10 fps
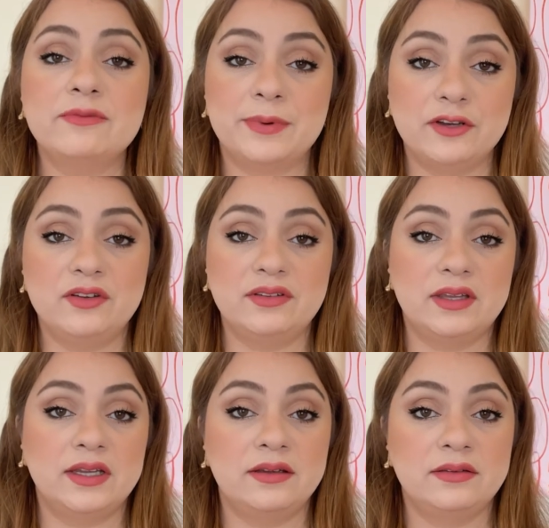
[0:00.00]
purchased
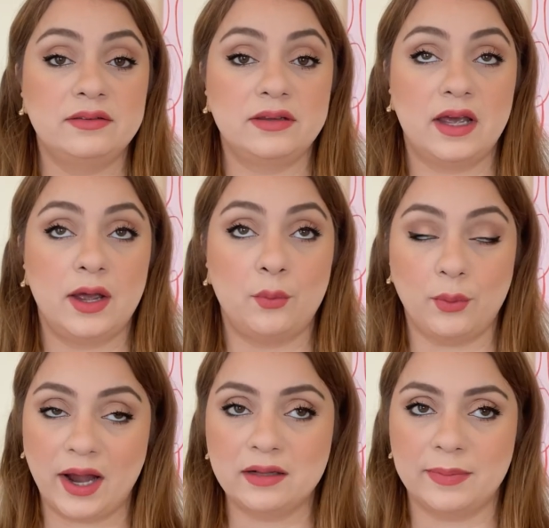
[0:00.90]
this a
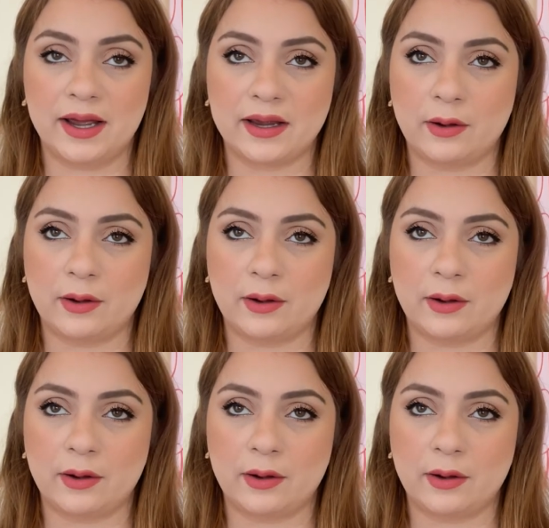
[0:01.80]
while back,